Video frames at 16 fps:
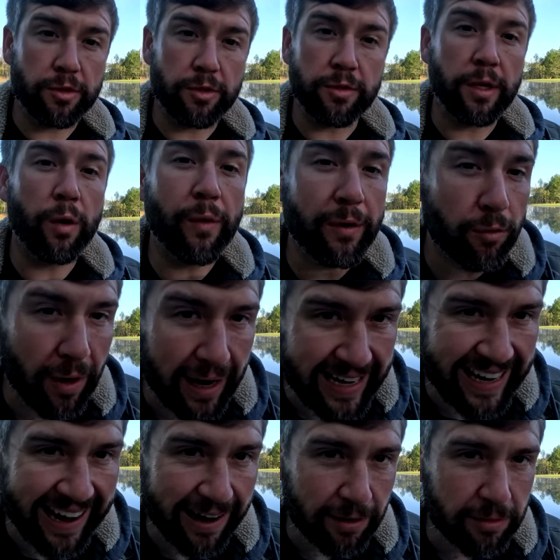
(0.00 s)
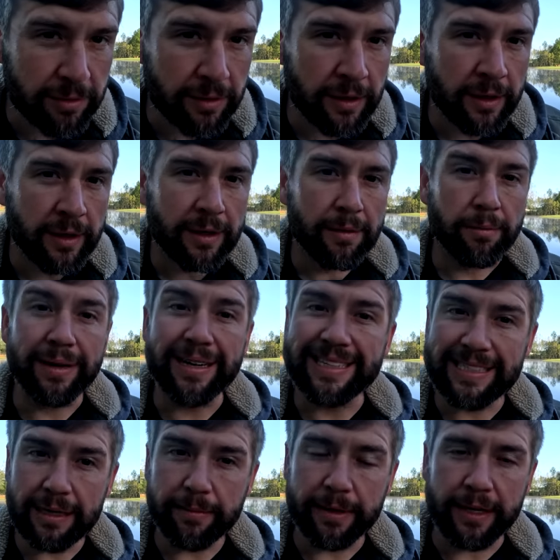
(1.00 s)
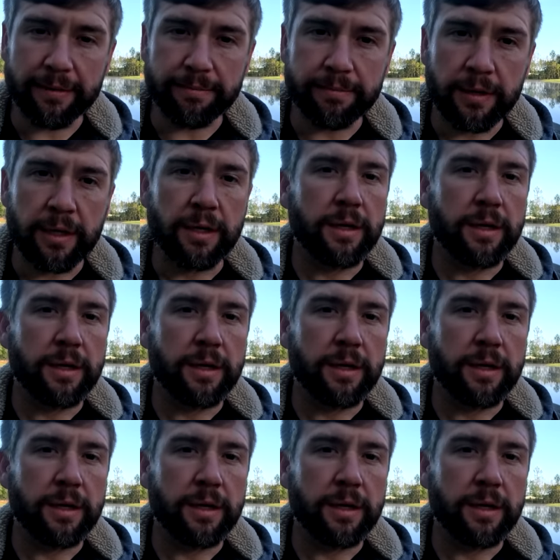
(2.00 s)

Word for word: to go in right now, but it's imminent.